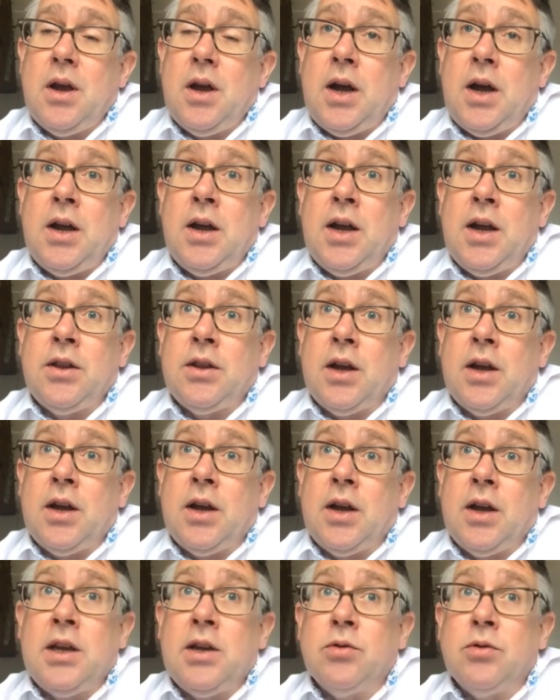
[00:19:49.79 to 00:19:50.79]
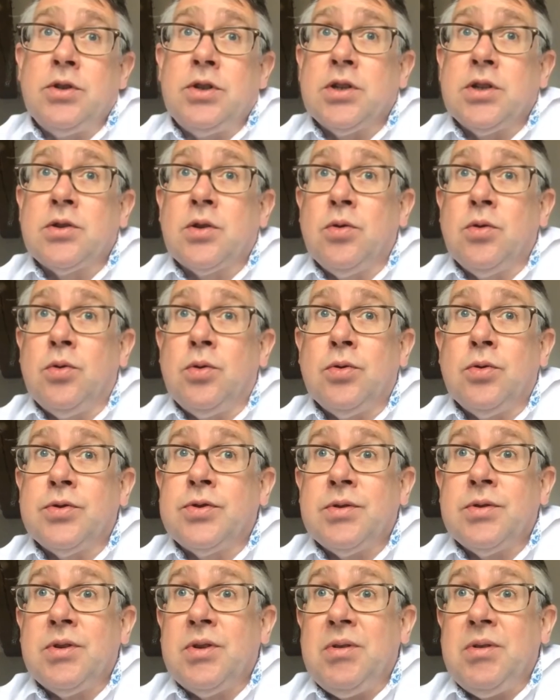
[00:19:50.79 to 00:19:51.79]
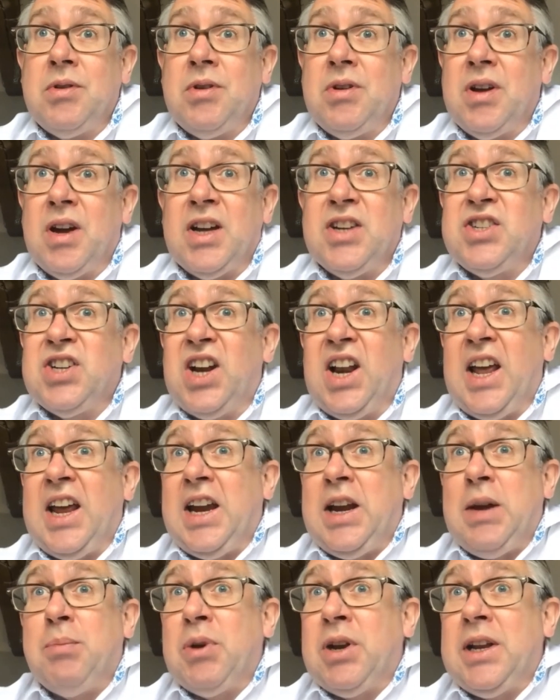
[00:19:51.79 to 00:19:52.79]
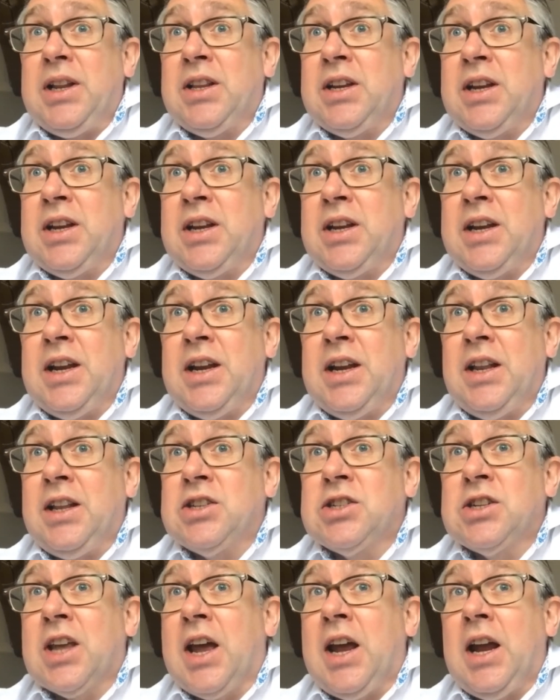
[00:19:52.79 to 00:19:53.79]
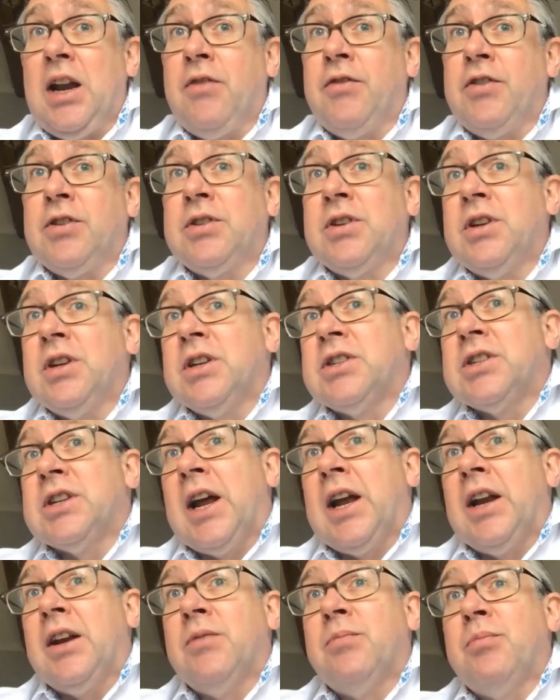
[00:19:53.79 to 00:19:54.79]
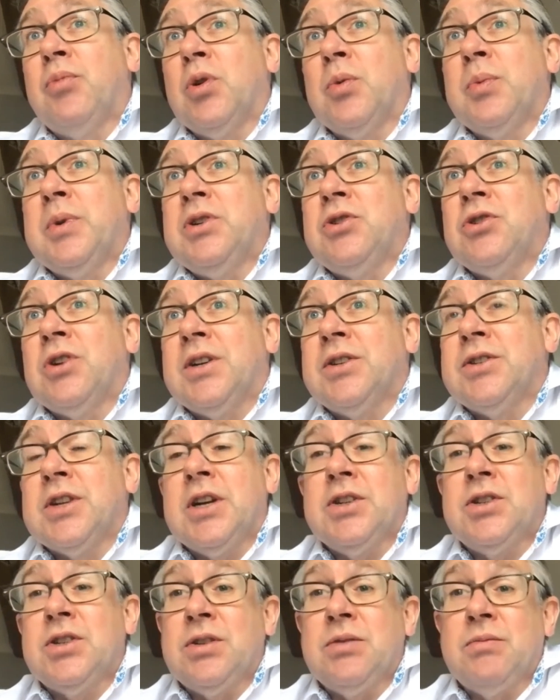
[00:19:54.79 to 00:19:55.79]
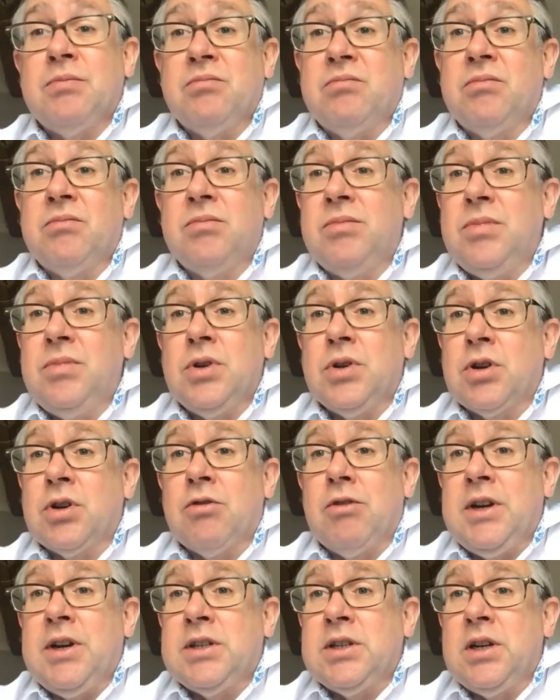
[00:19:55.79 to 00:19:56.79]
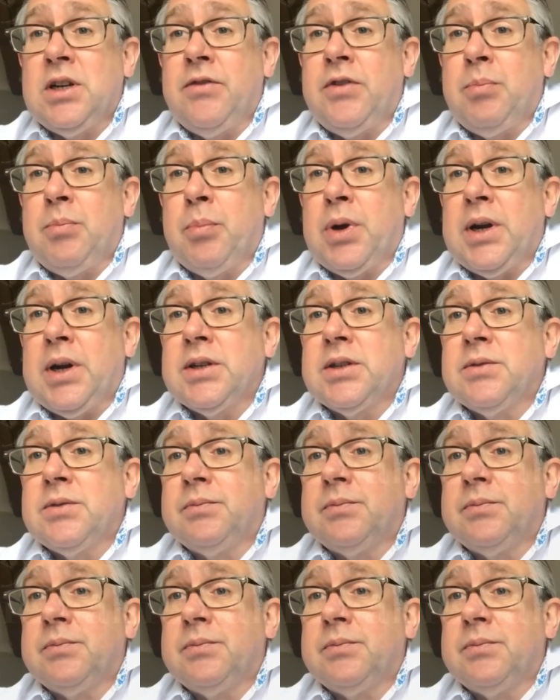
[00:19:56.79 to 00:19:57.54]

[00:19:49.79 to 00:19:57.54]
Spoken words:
I think it will just cause a delay, but in the scale of a standard property transaction, not a great deal of impact.